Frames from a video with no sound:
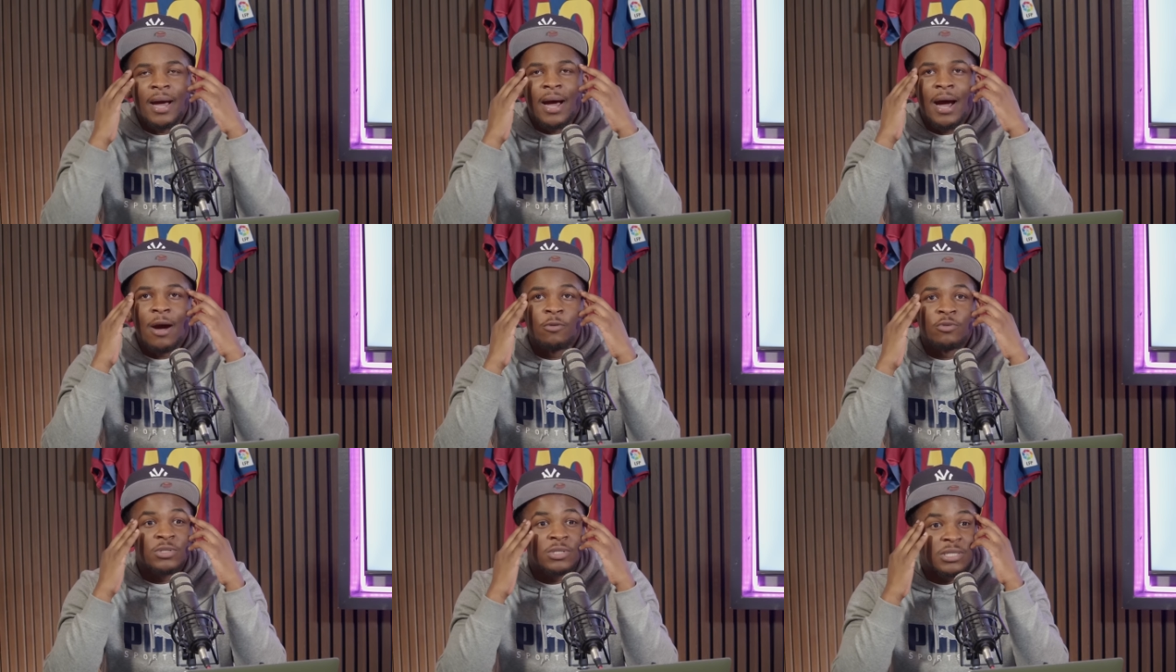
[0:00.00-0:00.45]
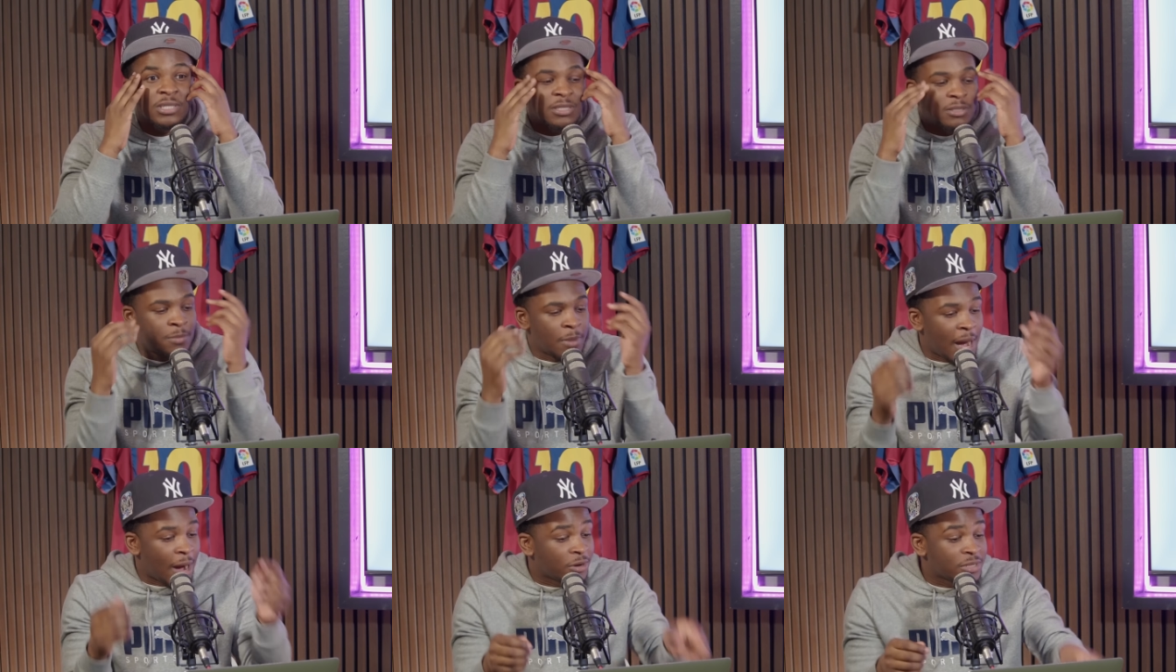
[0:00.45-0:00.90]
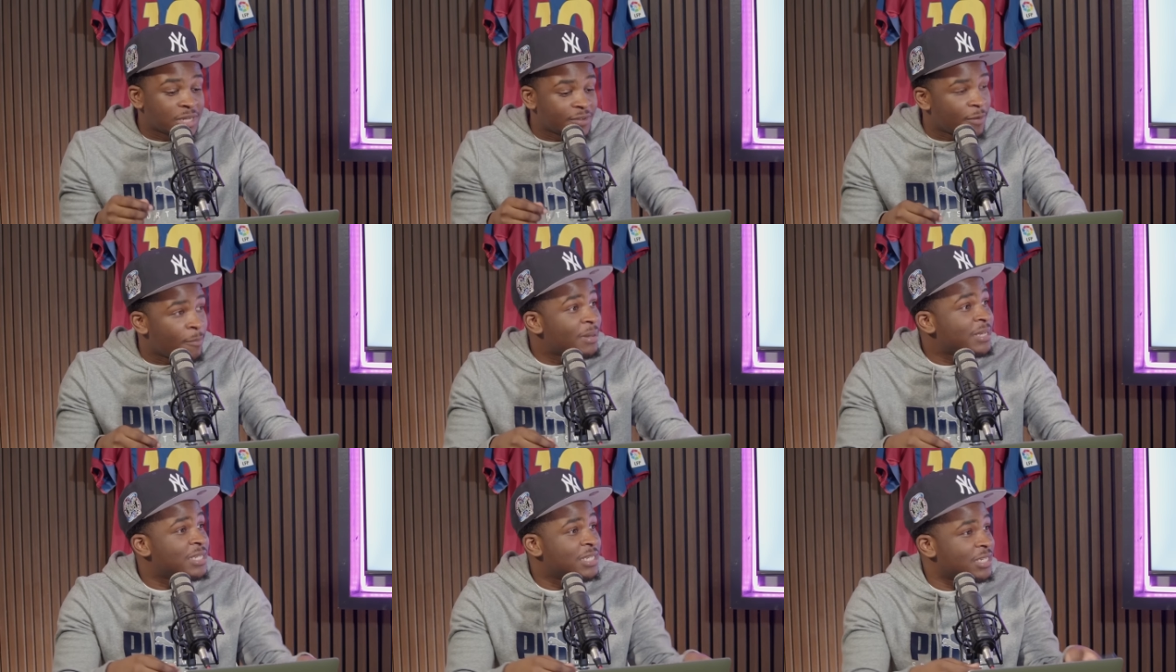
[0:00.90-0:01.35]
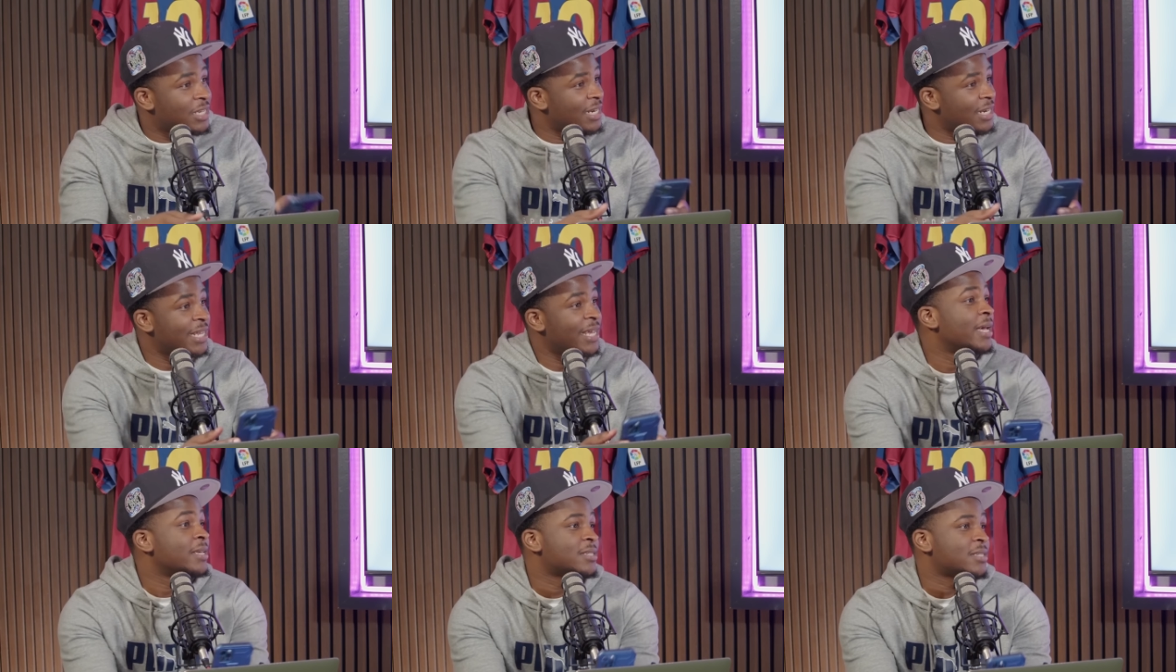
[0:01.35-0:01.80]
I was I was even messaging
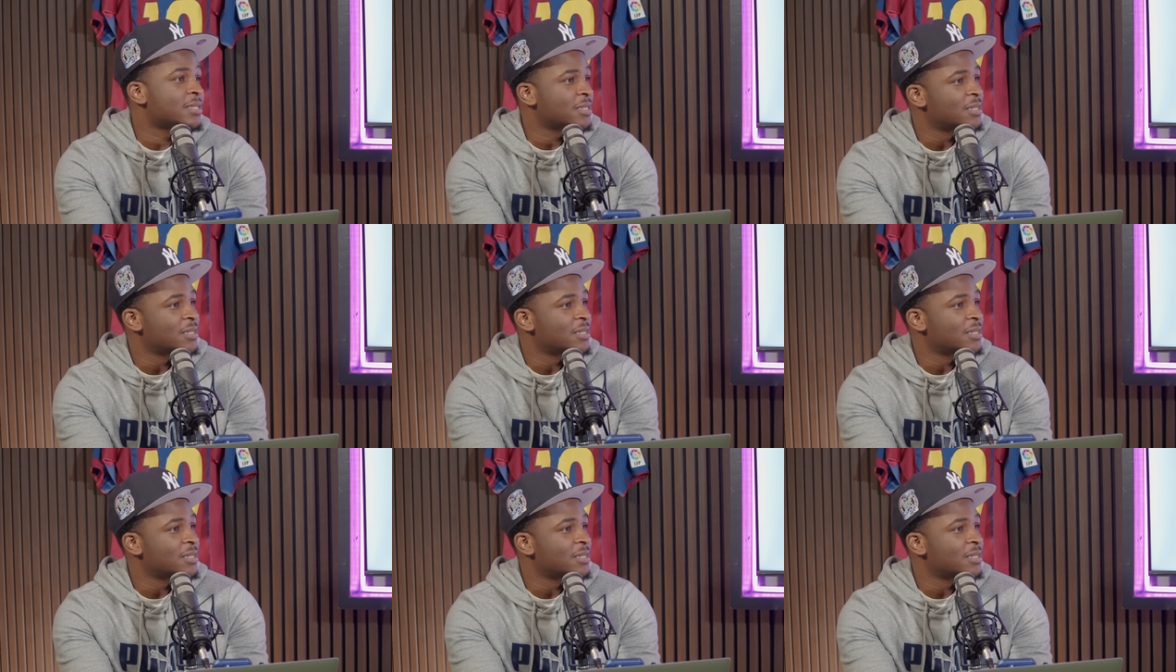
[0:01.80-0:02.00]
Leah's.